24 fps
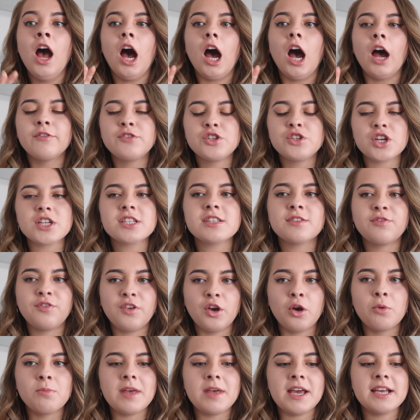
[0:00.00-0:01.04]
I've just
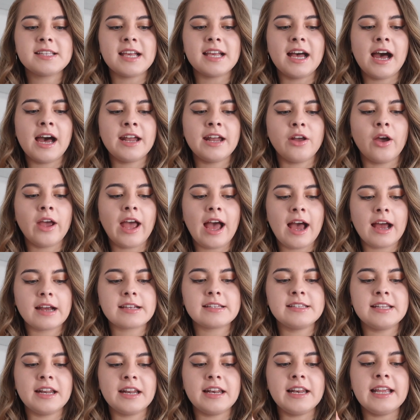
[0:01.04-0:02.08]
filmed this and I
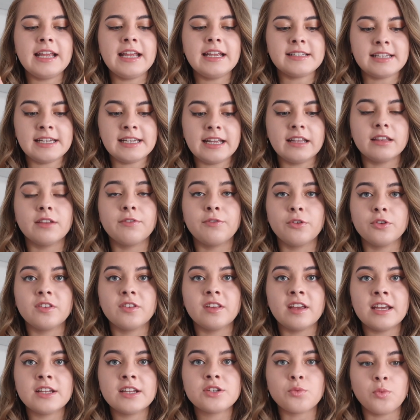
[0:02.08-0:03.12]
accidentally deleted the
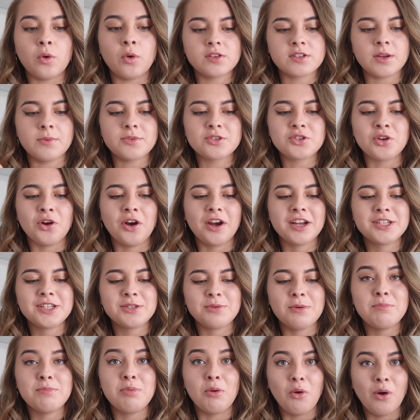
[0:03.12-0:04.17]
footage whilst I was trying
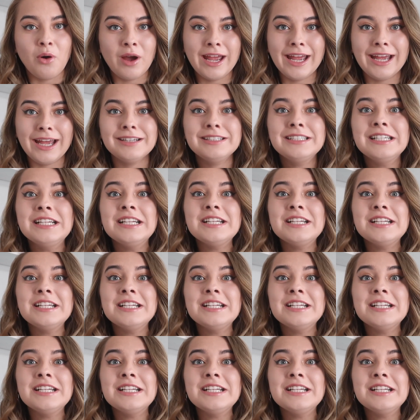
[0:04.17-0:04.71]
to import it.